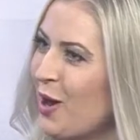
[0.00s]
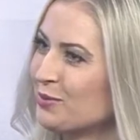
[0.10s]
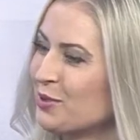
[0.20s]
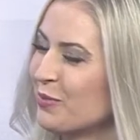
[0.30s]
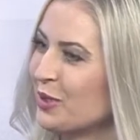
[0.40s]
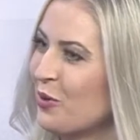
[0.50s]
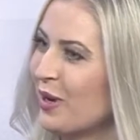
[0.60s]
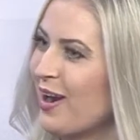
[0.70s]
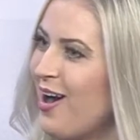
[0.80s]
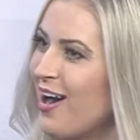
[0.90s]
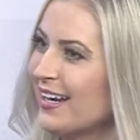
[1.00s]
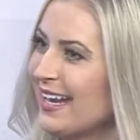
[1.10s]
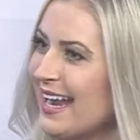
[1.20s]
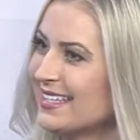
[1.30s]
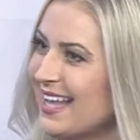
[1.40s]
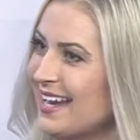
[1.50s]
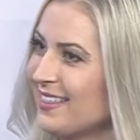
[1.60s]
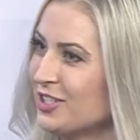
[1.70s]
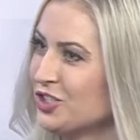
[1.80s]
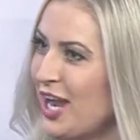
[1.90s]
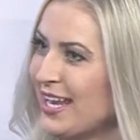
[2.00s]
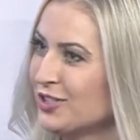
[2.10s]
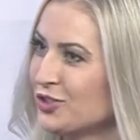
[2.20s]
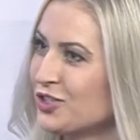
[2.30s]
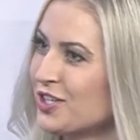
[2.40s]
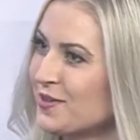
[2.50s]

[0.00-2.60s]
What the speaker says: option been going on, and has anything changed?